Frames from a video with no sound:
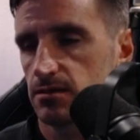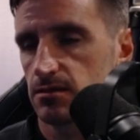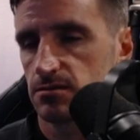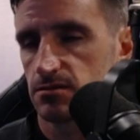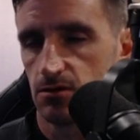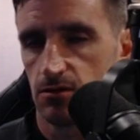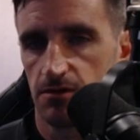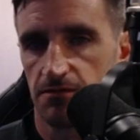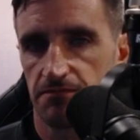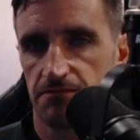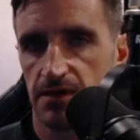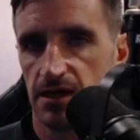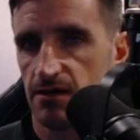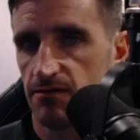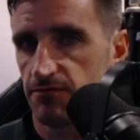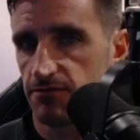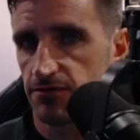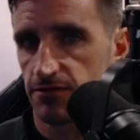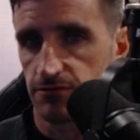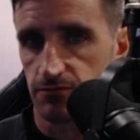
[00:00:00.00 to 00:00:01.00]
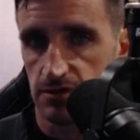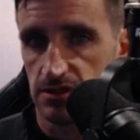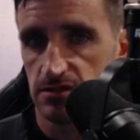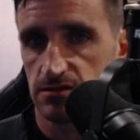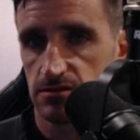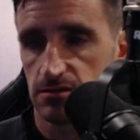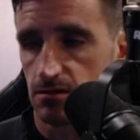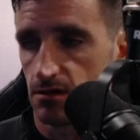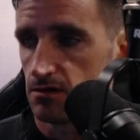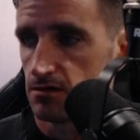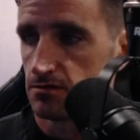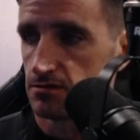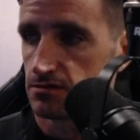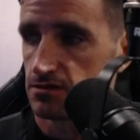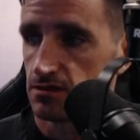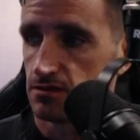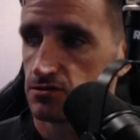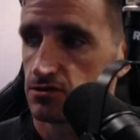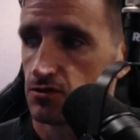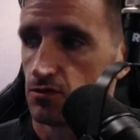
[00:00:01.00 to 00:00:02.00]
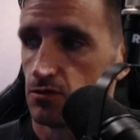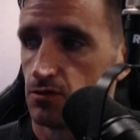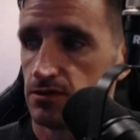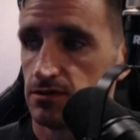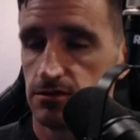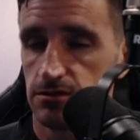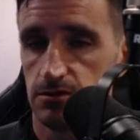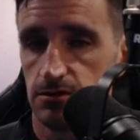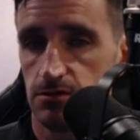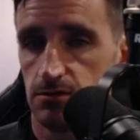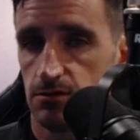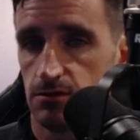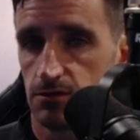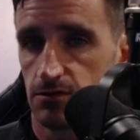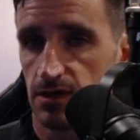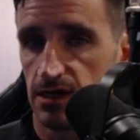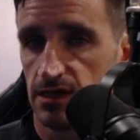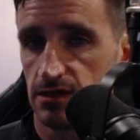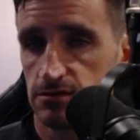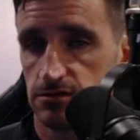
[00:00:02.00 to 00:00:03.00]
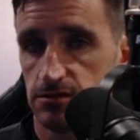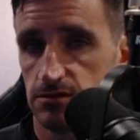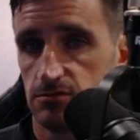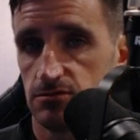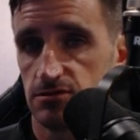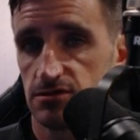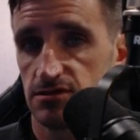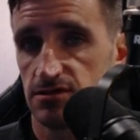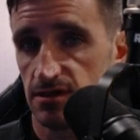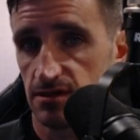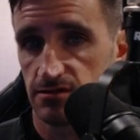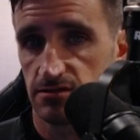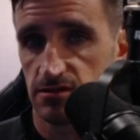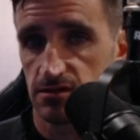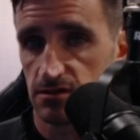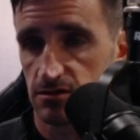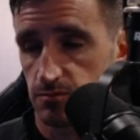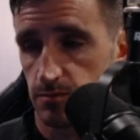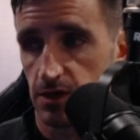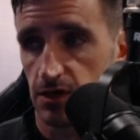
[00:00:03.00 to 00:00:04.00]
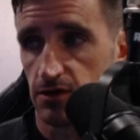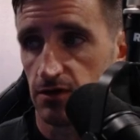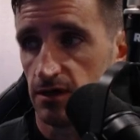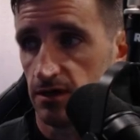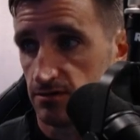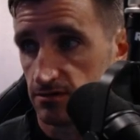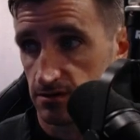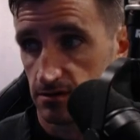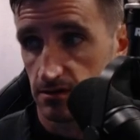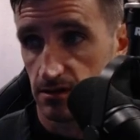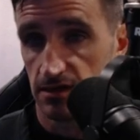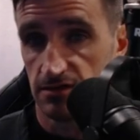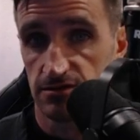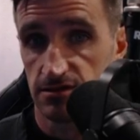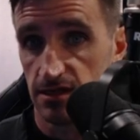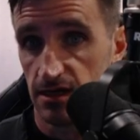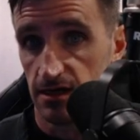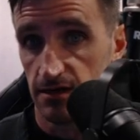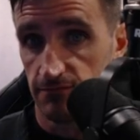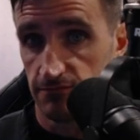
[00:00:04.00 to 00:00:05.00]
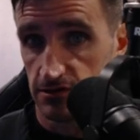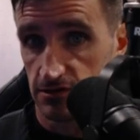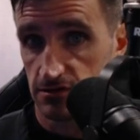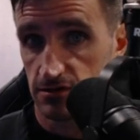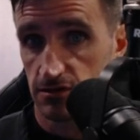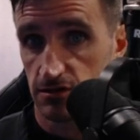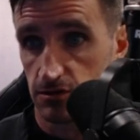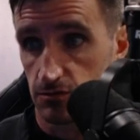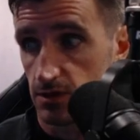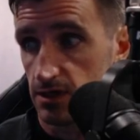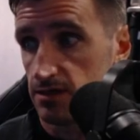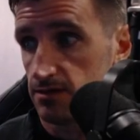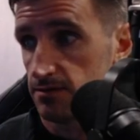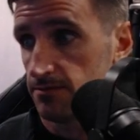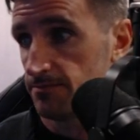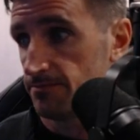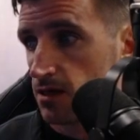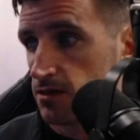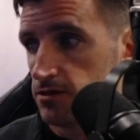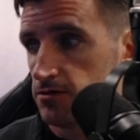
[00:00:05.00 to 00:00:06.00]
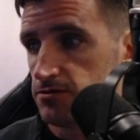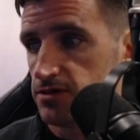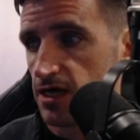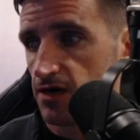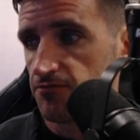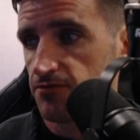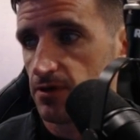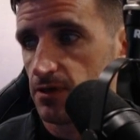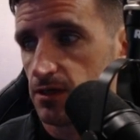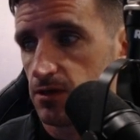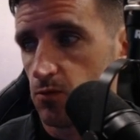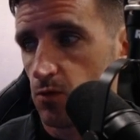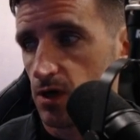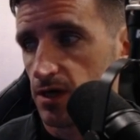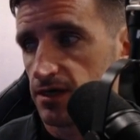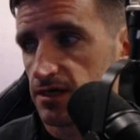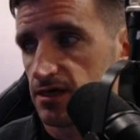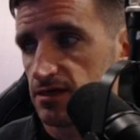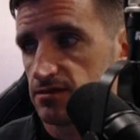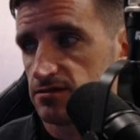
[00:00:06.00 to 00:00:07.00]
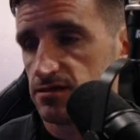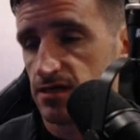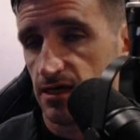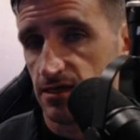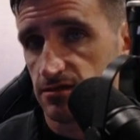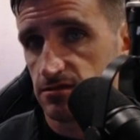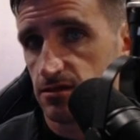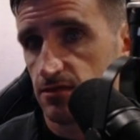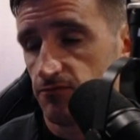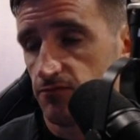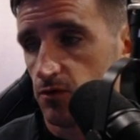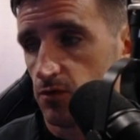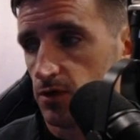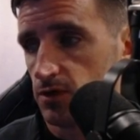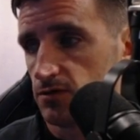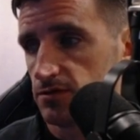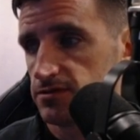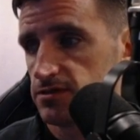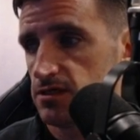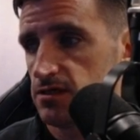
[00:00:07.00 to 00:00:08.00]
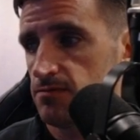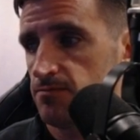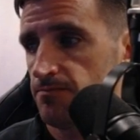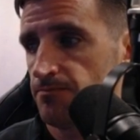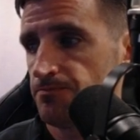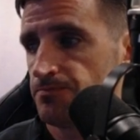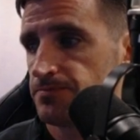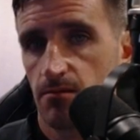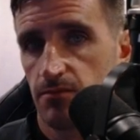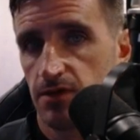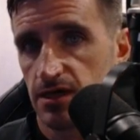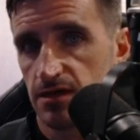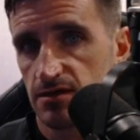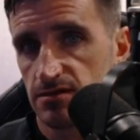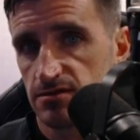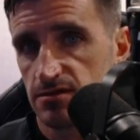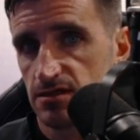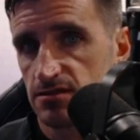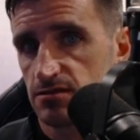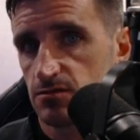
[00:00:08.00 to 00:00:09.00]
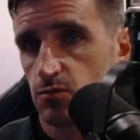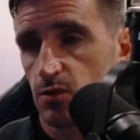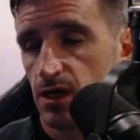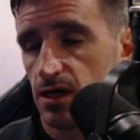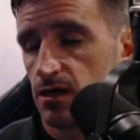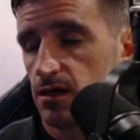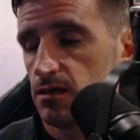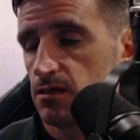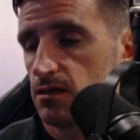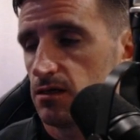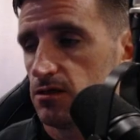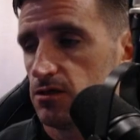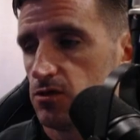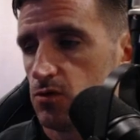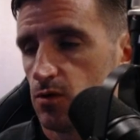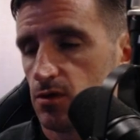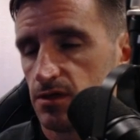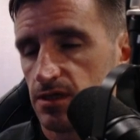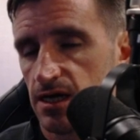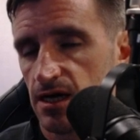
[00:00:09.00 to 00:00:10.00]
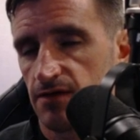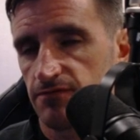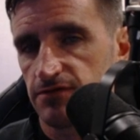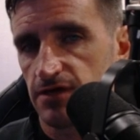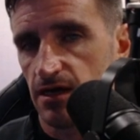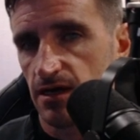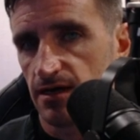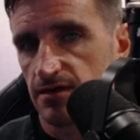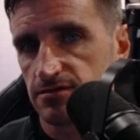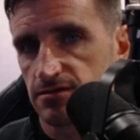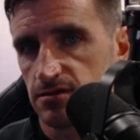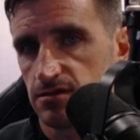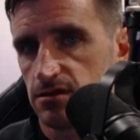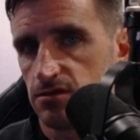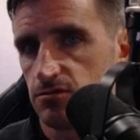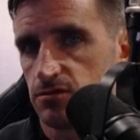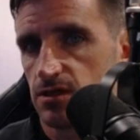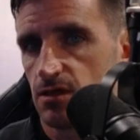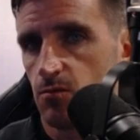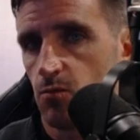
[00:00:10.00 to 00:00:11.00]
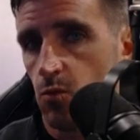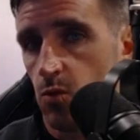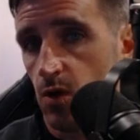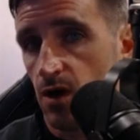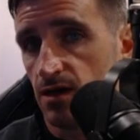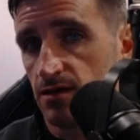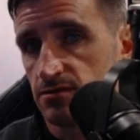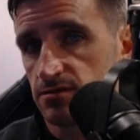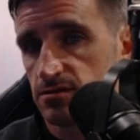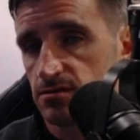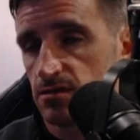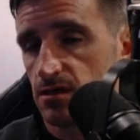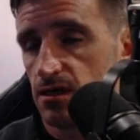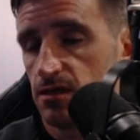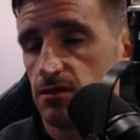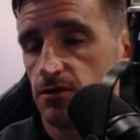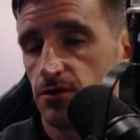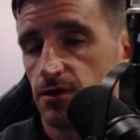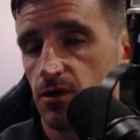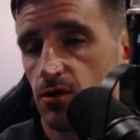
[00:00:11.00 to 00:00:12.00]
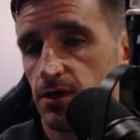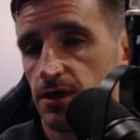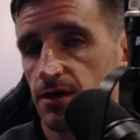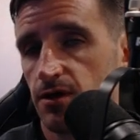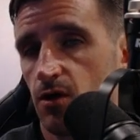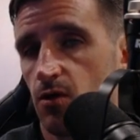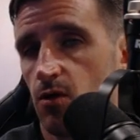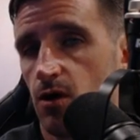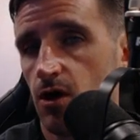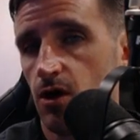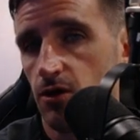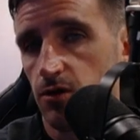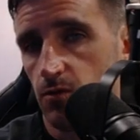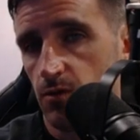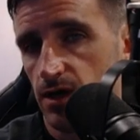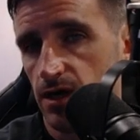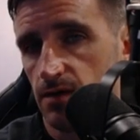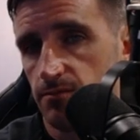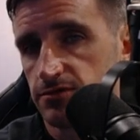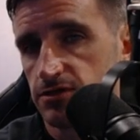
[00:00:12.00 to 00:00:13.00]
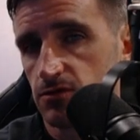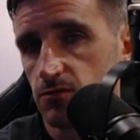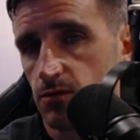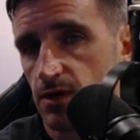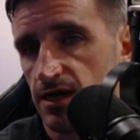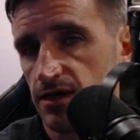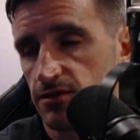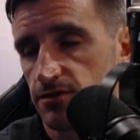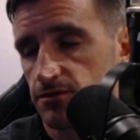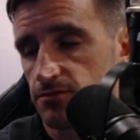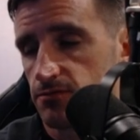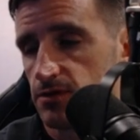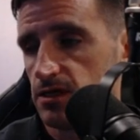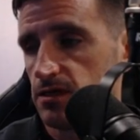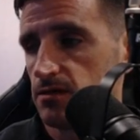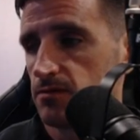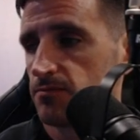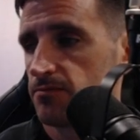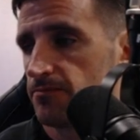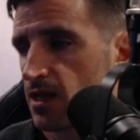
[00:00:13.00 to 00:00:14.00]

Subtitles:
So if they have 3 stars, it's going to grant you 6 experience instead of just 3. You definitely want to get Test of Loyalty, because this way you only have to execute them once and they're going to go all the way up to rank 3.